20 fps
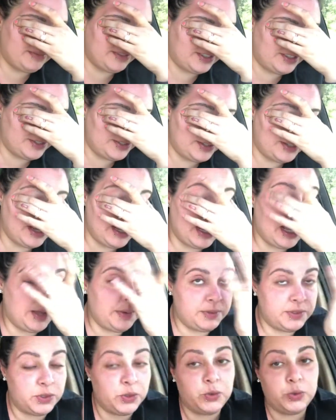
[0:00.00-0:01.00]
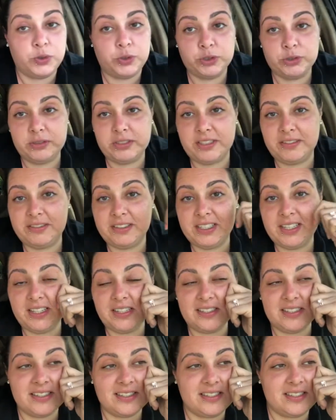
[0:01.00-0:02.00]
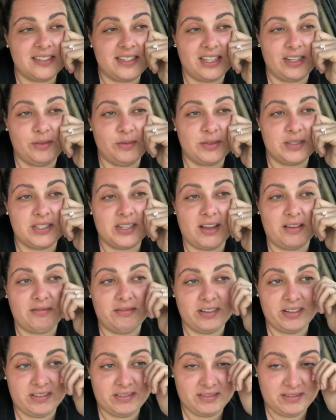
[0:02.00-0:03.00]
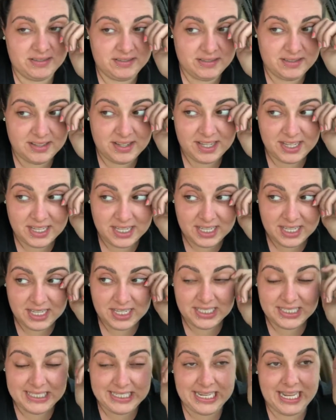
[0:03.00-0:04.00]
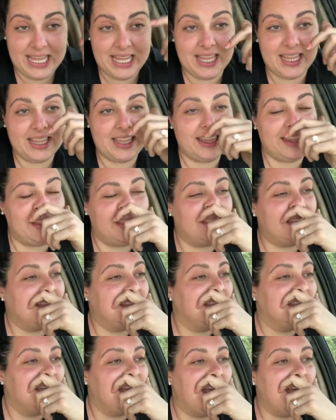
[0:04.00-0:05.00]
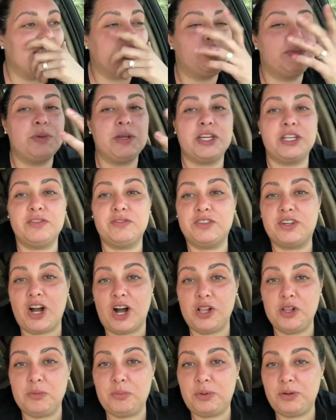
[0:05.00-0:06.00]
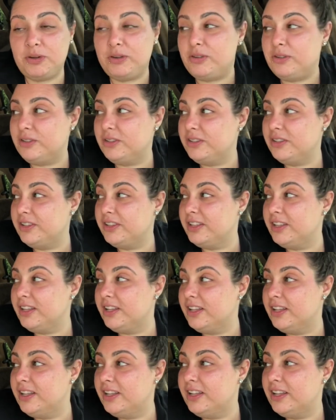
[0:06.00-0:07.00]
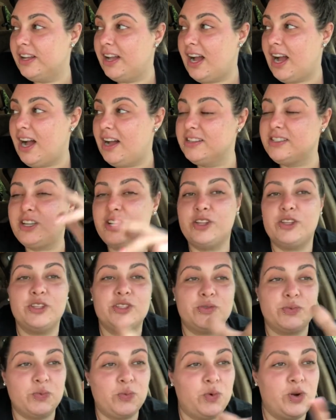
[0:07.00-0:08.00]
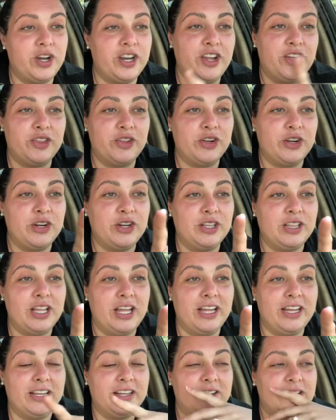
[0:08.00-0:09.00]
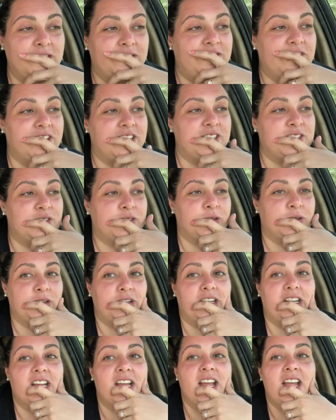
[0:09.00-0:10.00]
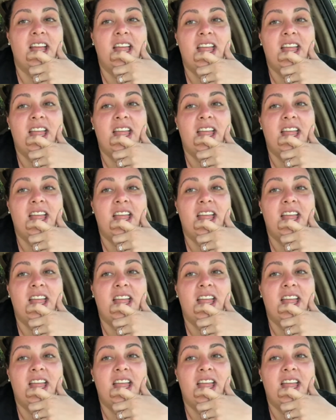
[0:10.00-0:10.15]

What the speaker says: Dude, I was old when I realized Santa was not real. So yeah. And speaking of gullible, I'll tell you this one other funny story.